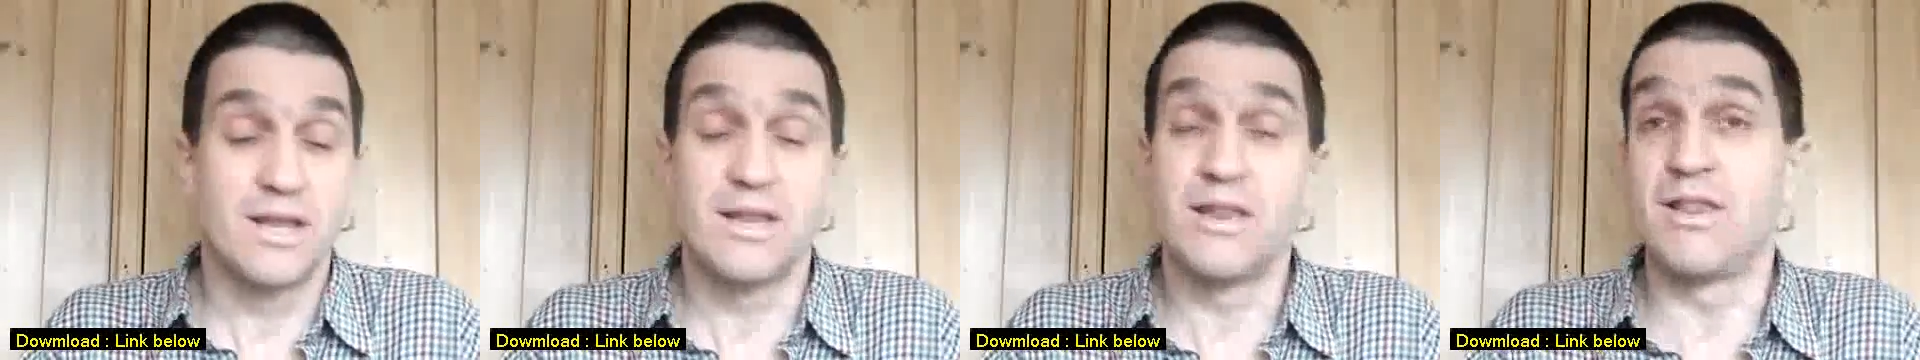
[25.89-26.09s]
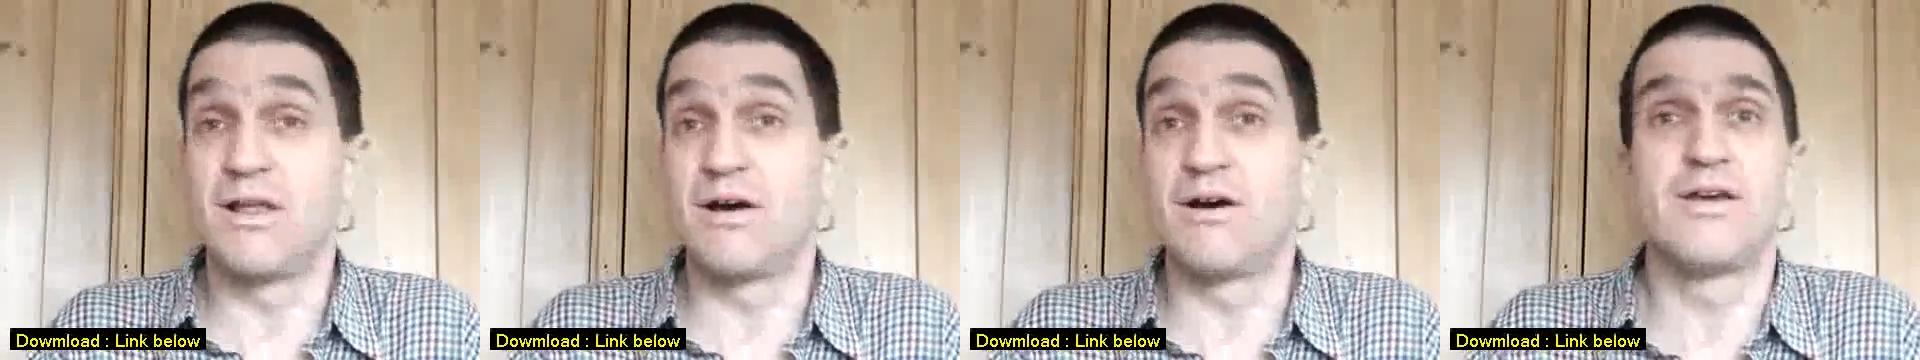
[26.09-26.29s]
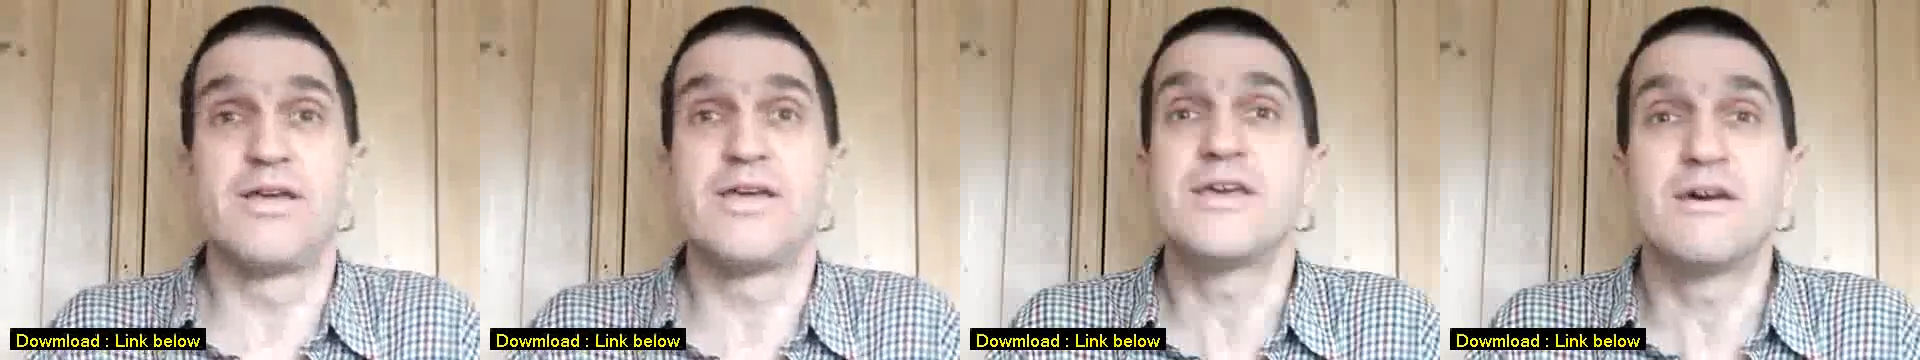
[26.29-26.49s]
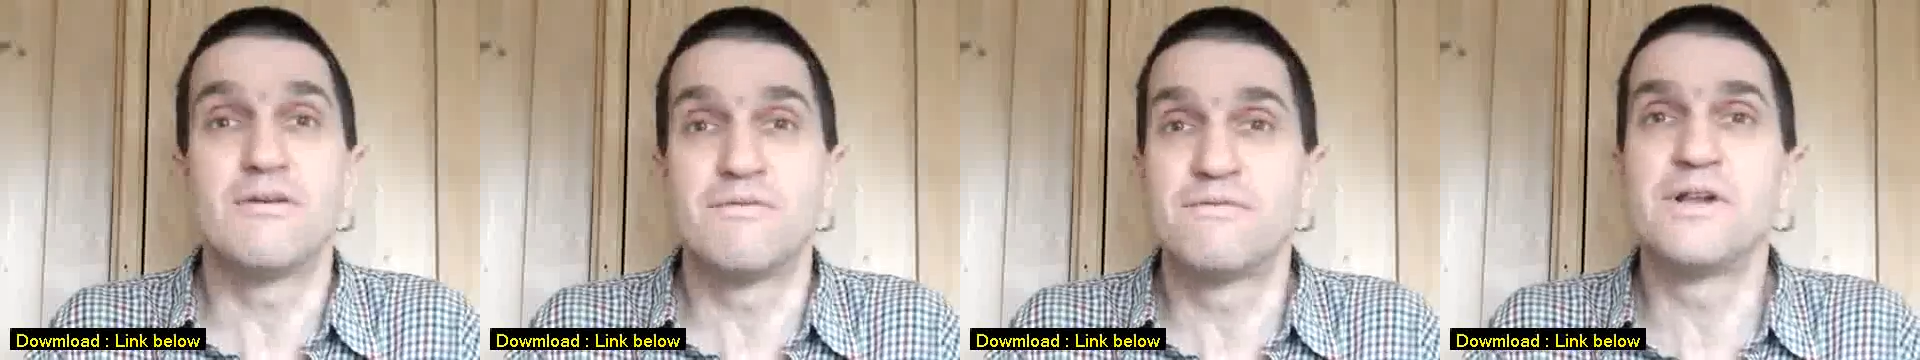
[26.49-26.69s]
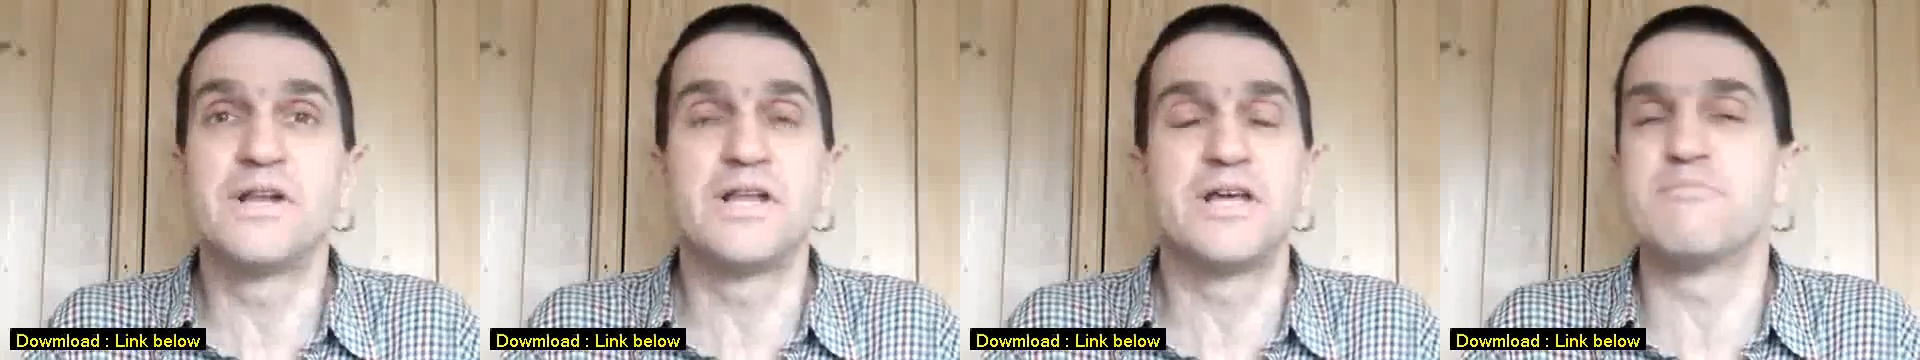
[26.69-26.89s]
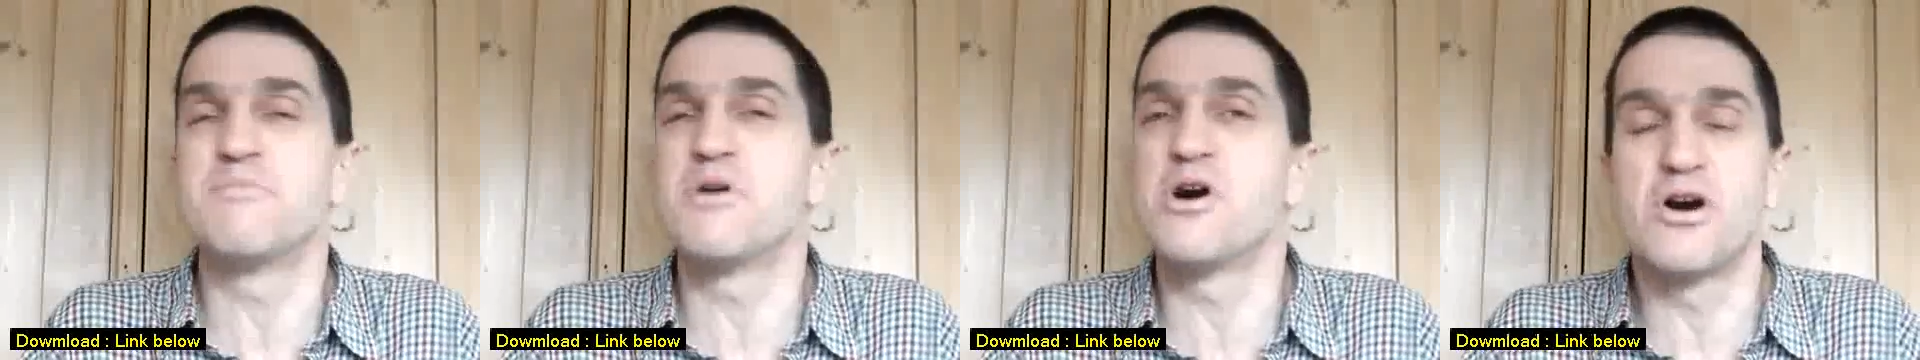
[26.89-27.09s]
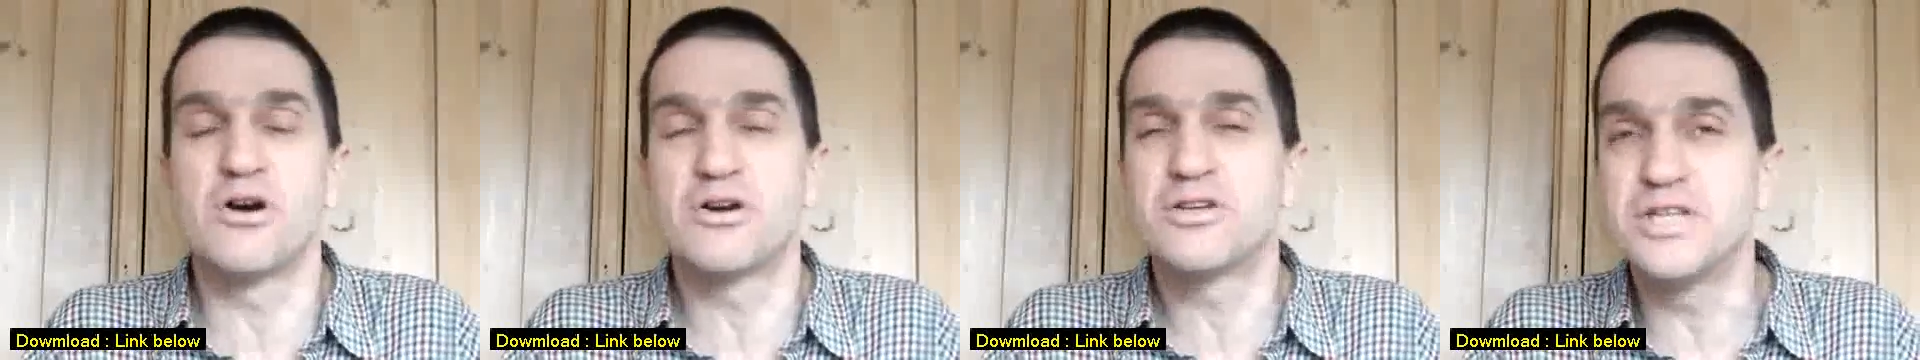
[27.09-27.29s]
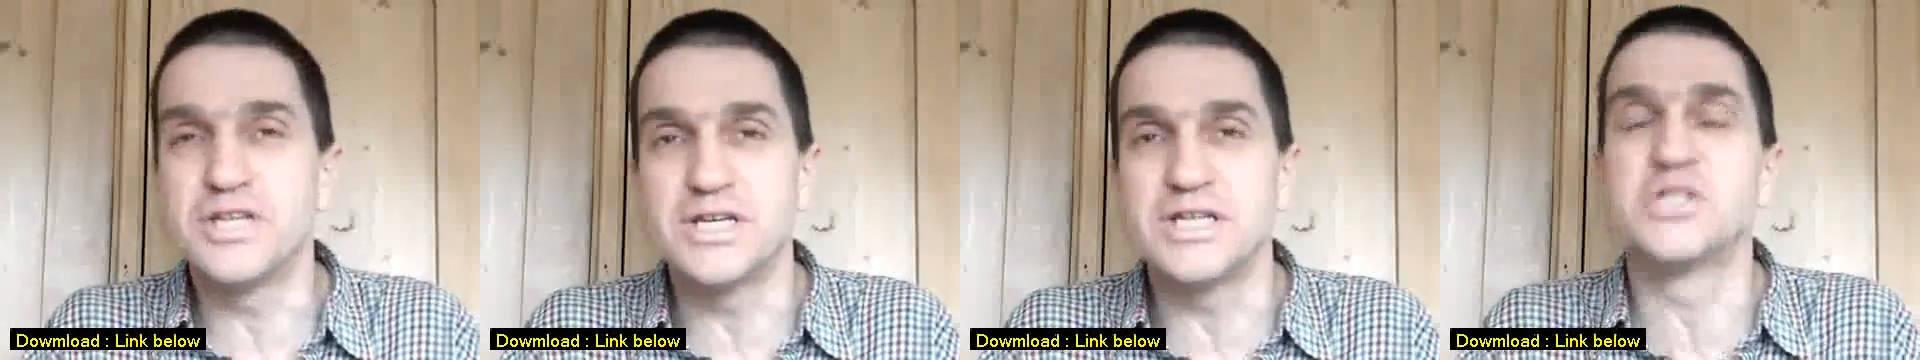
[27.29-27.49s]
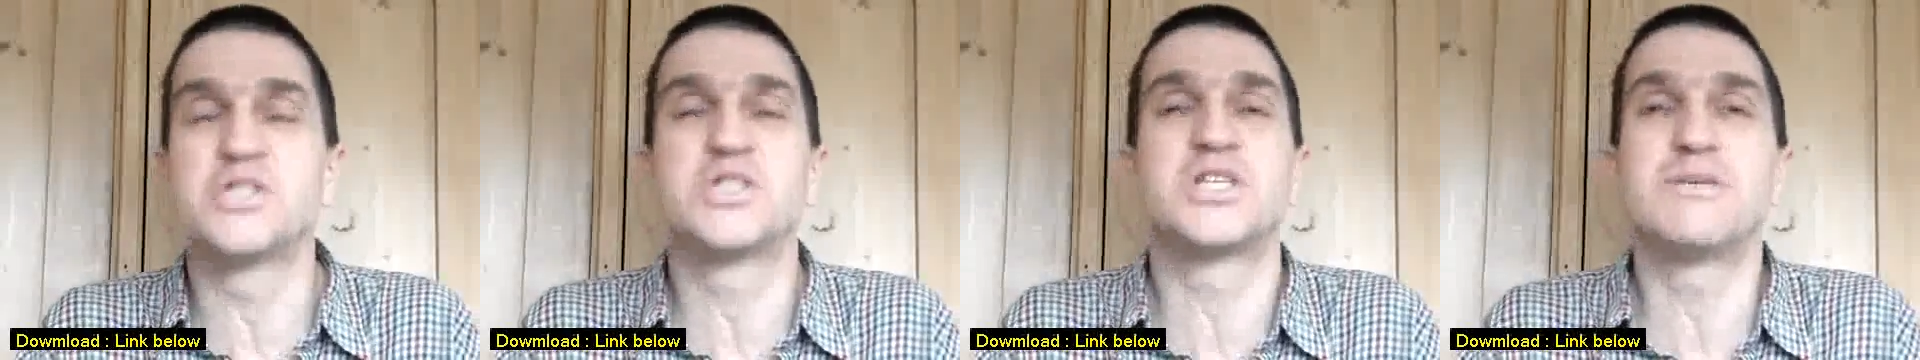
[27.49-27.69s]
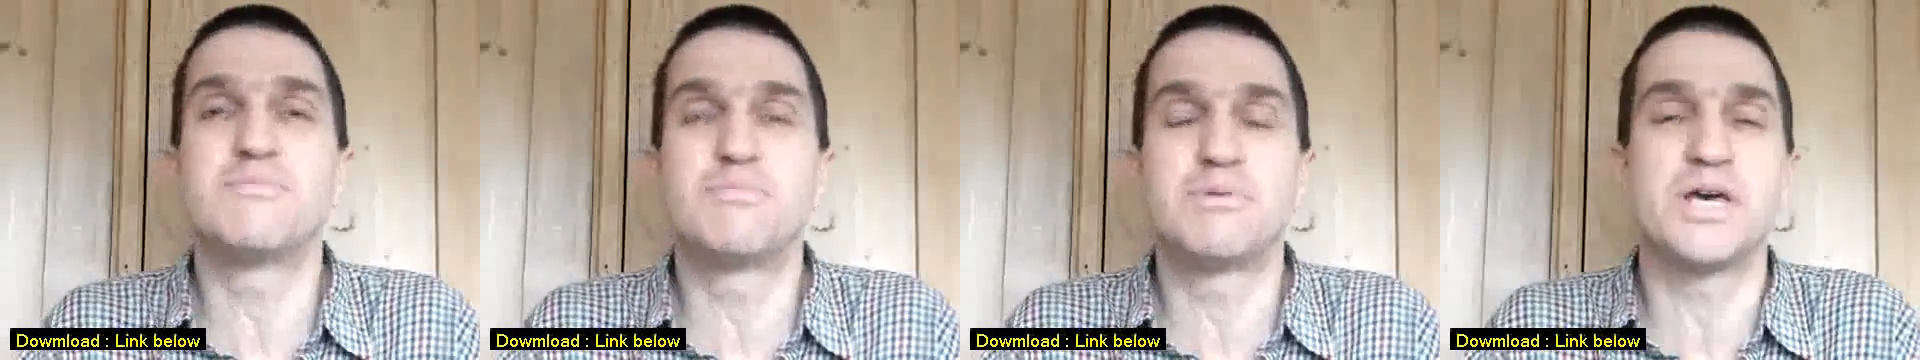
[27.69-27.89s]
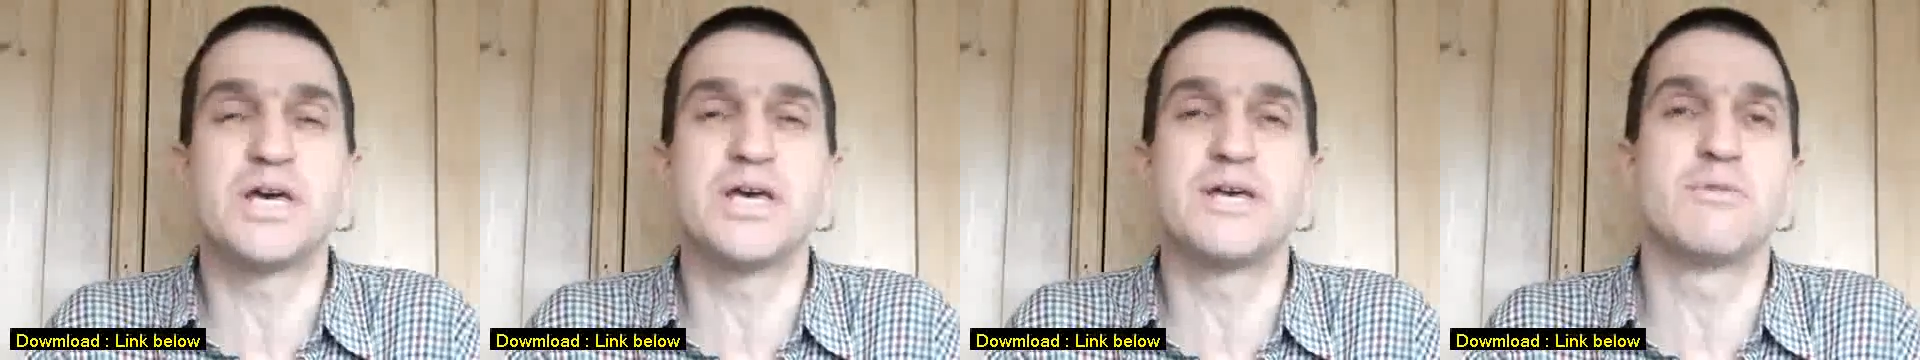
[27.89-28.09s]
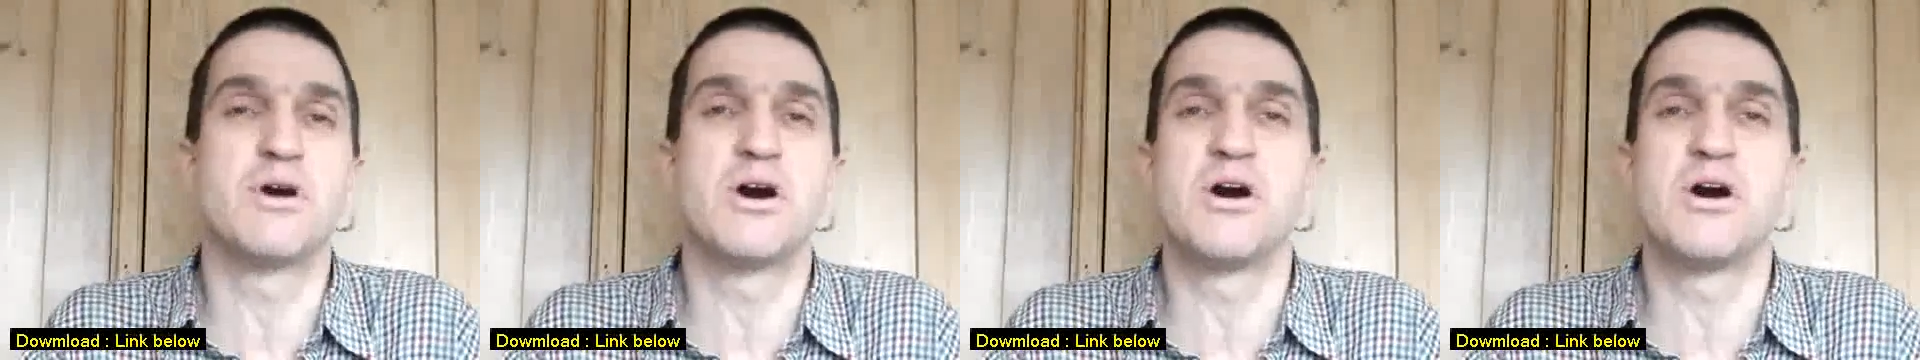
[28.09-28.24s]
like affiliate marketing and CPA